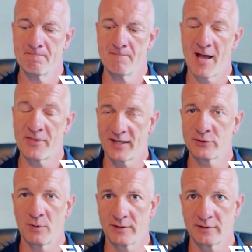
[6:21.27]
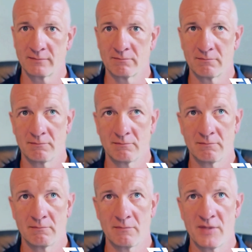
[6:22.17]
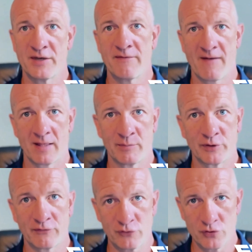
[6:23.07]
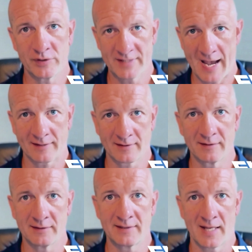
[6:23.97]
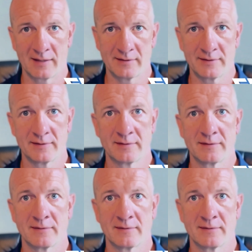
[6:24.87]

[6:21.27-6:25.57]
And that's what the development of your tactical intelligence,